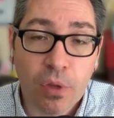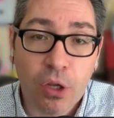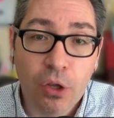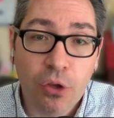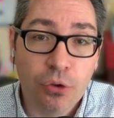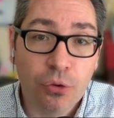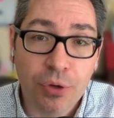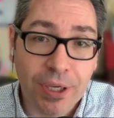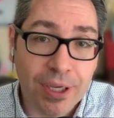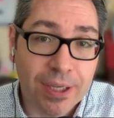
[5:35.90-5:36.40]

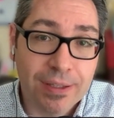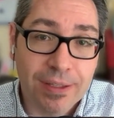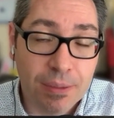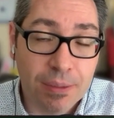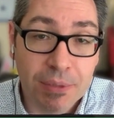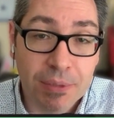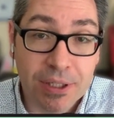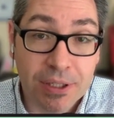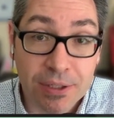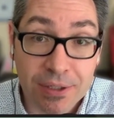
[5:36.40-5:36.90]
you can
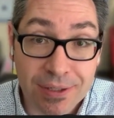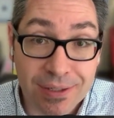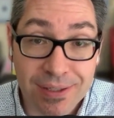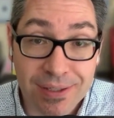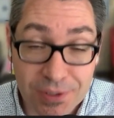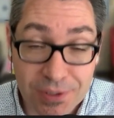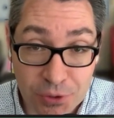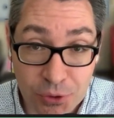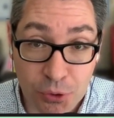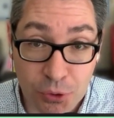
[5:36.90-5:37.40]
immediately
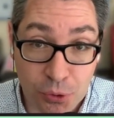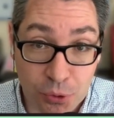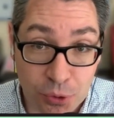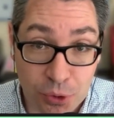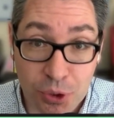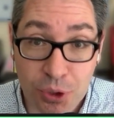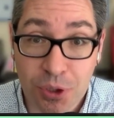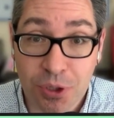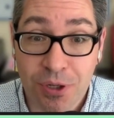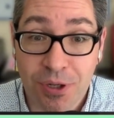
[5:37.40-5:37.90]

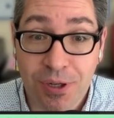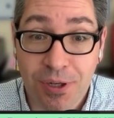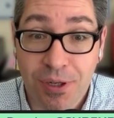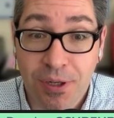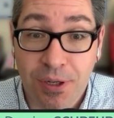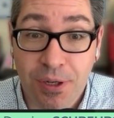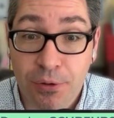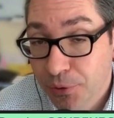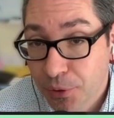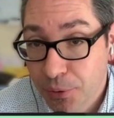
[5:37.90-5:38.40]
search
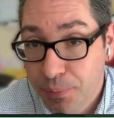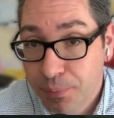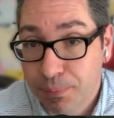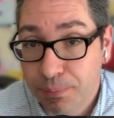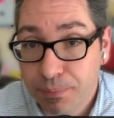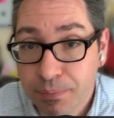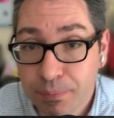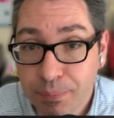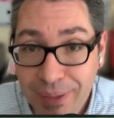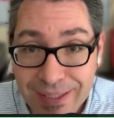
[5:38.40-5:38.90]
the
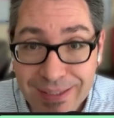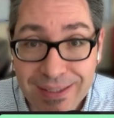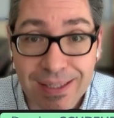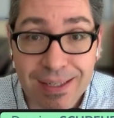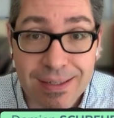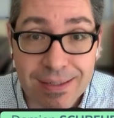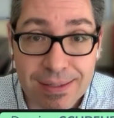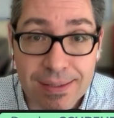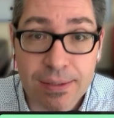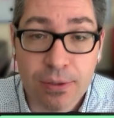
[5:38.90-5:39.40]

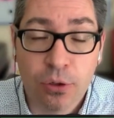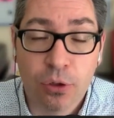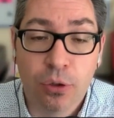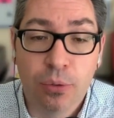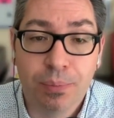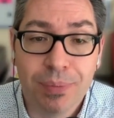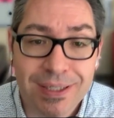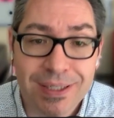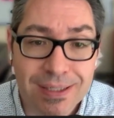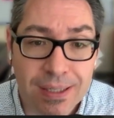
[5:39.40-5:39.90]
Pexels or
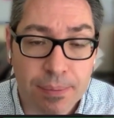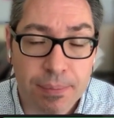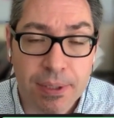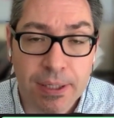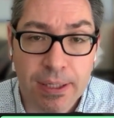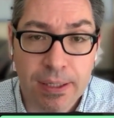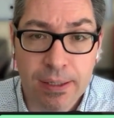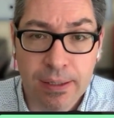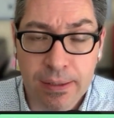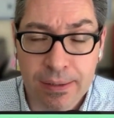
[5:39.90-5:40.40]

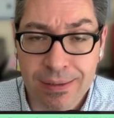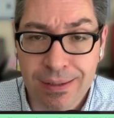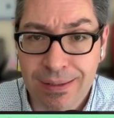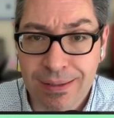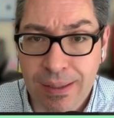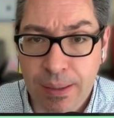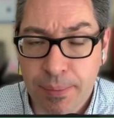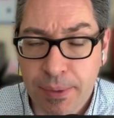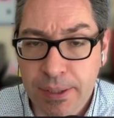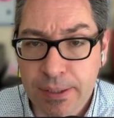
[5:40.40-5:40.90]
Pixabay
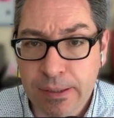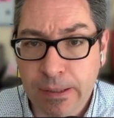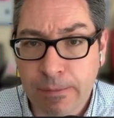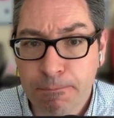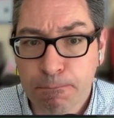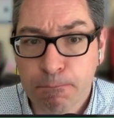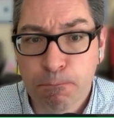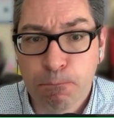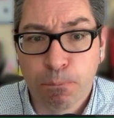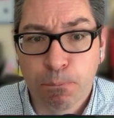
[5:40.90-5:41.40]
database.
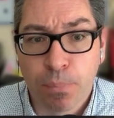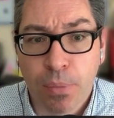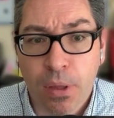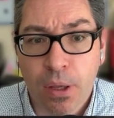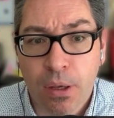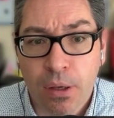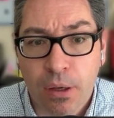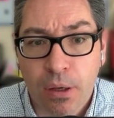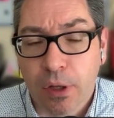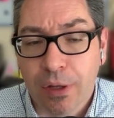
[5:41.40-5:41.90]

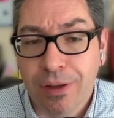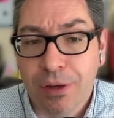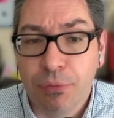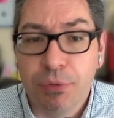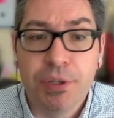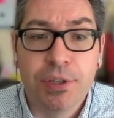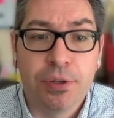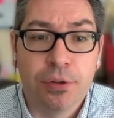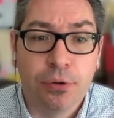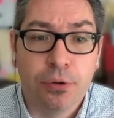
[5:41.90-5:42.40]
There
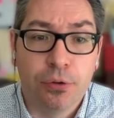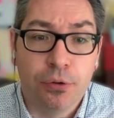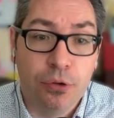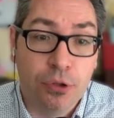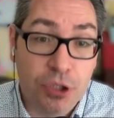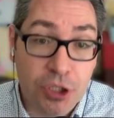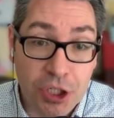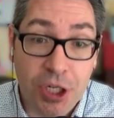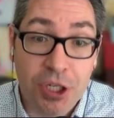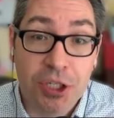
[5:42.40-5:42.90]
is a
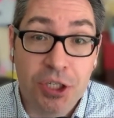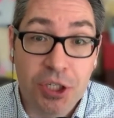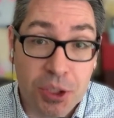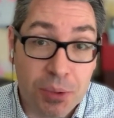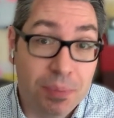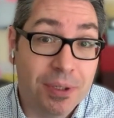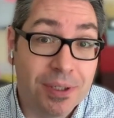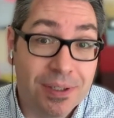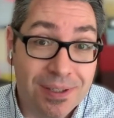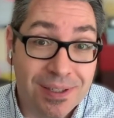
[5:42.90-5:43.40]

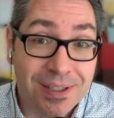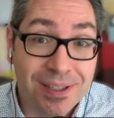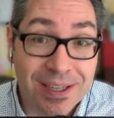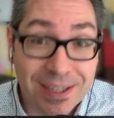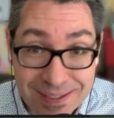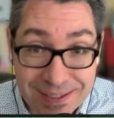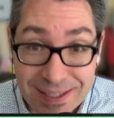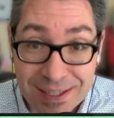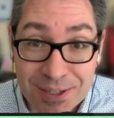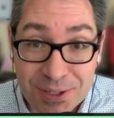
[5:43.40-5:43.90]
ChatGPT
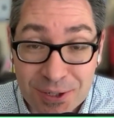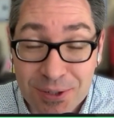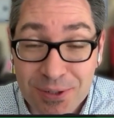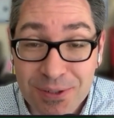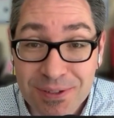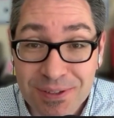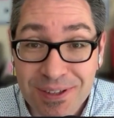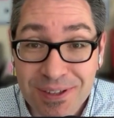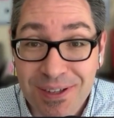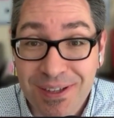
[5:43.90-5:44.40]

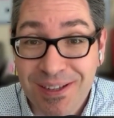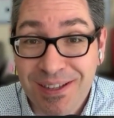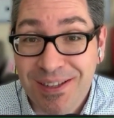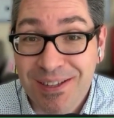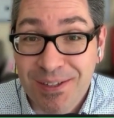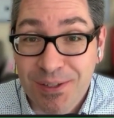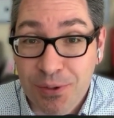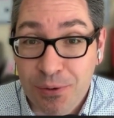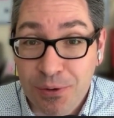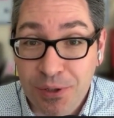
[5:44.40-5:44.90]
extension.
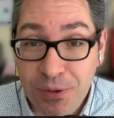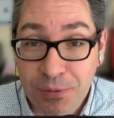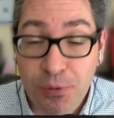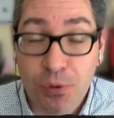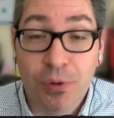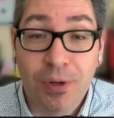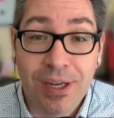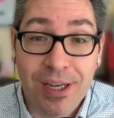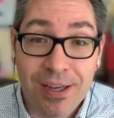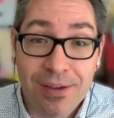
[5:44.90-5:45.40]
So if
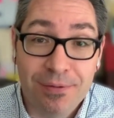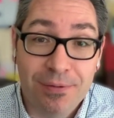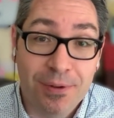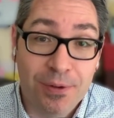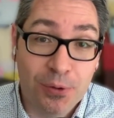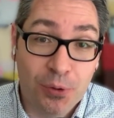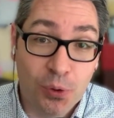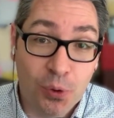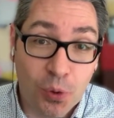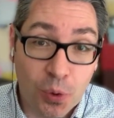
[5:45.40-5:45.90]
you have
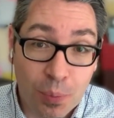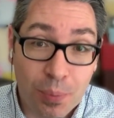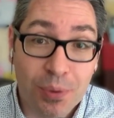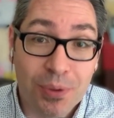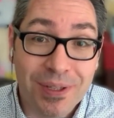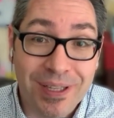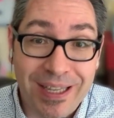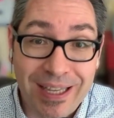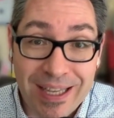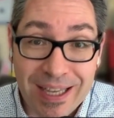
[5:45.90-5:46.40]
an
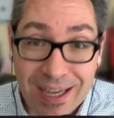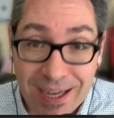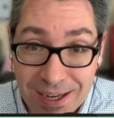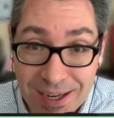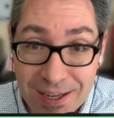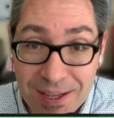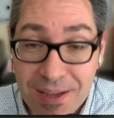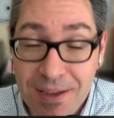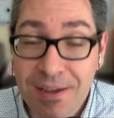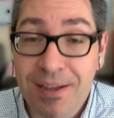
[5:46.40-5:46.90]

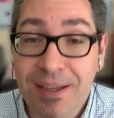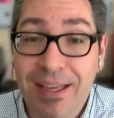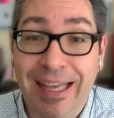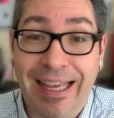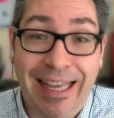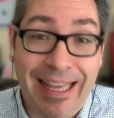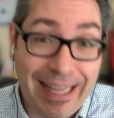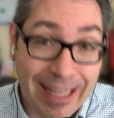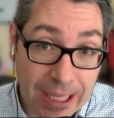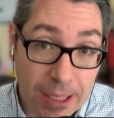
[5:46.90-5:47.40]
OpenAI
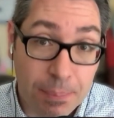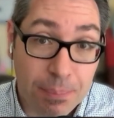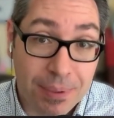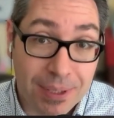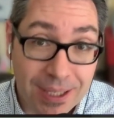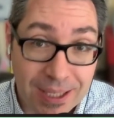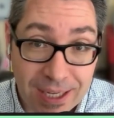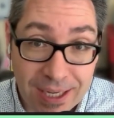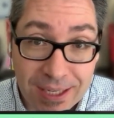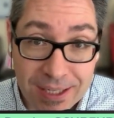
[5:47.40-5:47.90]

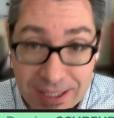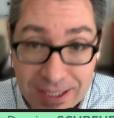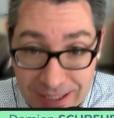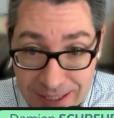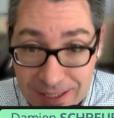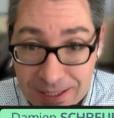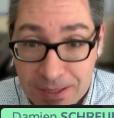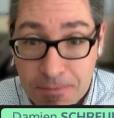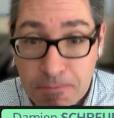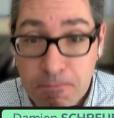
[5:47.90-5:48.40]
API
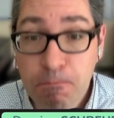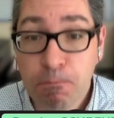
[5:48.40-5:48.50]
key,